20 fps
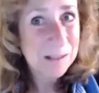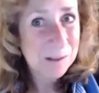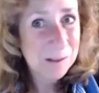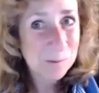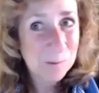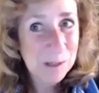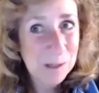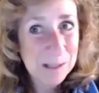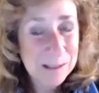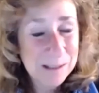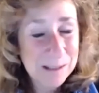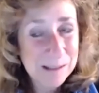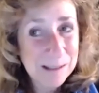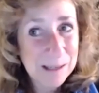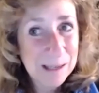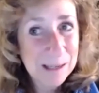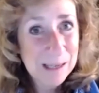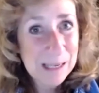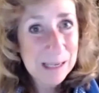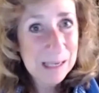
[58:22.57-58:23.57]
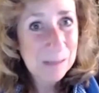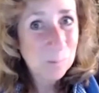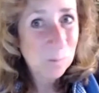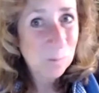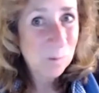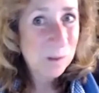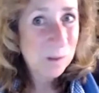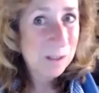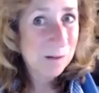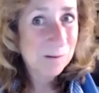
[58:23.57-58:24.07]
to us, and
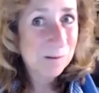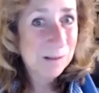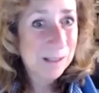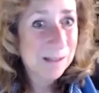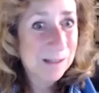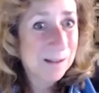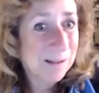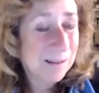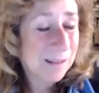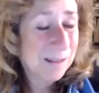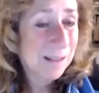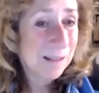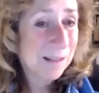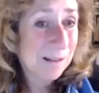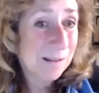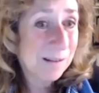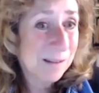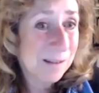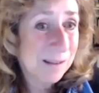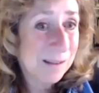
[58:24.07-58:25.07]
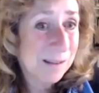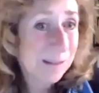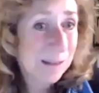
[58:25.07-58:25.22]
we don't let anything else